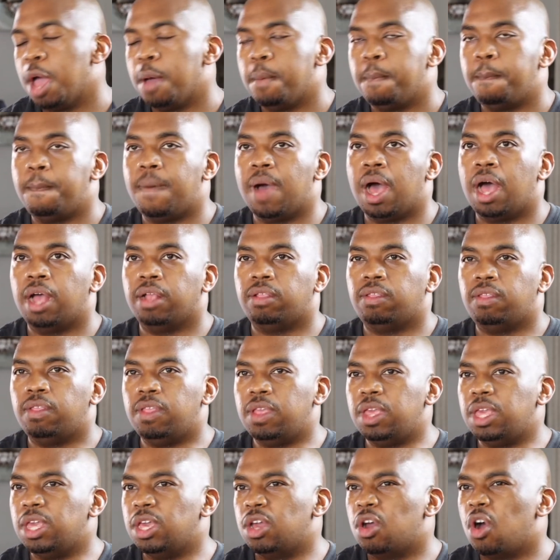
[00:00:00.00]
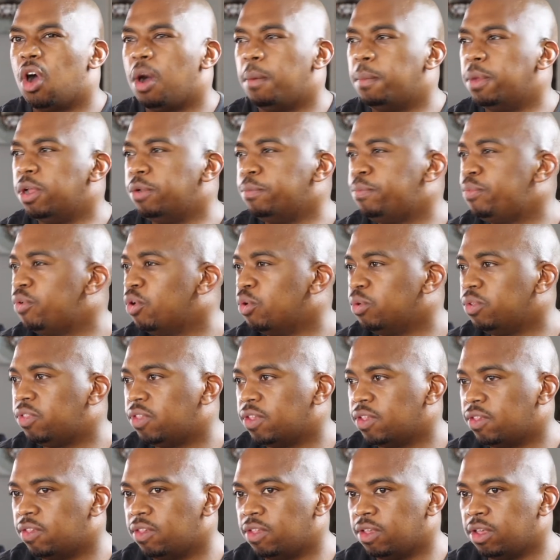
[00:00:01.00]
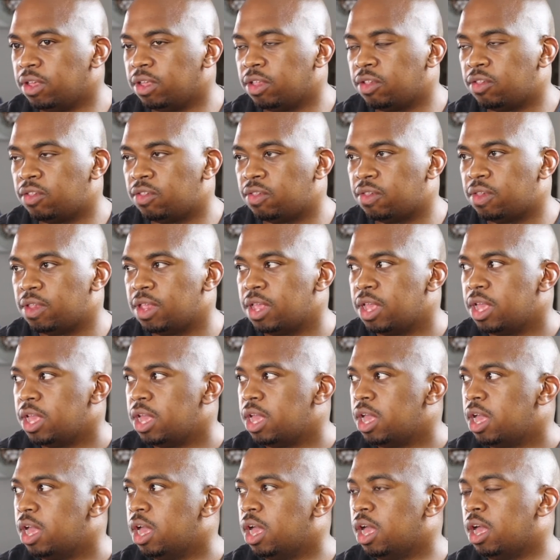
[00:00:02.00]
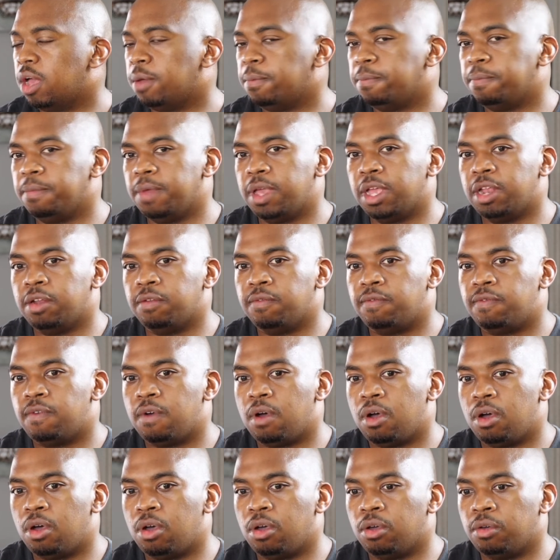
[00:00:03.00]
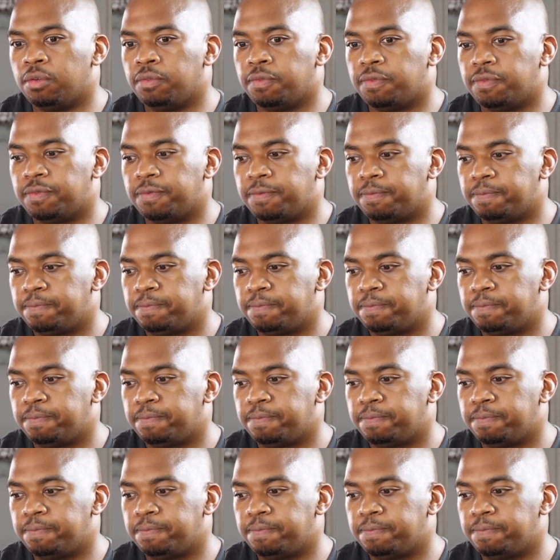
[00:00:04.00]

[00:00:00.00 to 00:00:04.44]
But the common processes involve